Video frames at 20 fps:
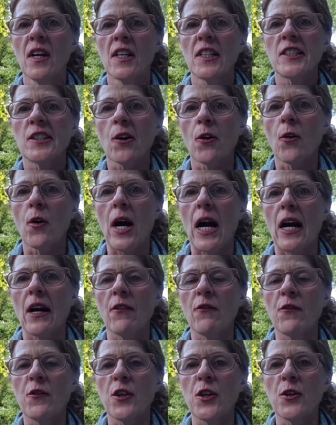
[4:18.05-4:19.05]
So I
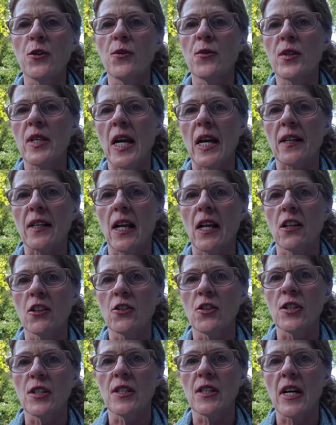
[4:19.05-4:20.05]
view
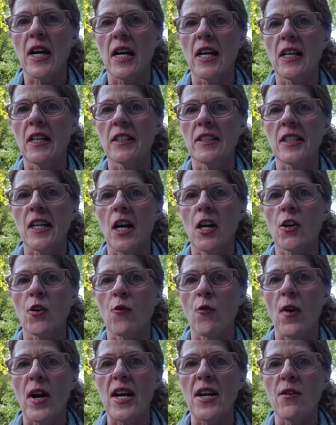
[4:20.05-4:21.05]
technology as a
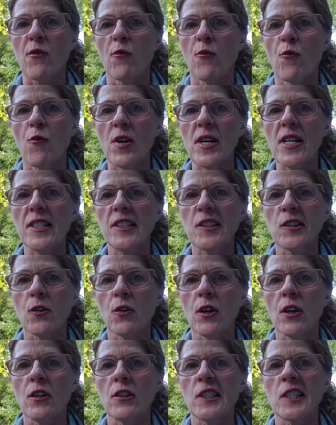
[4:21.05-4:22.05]
great
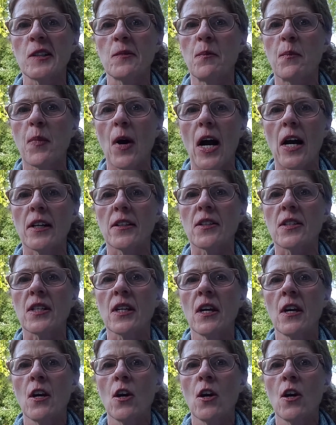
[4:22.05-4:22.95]
resource, but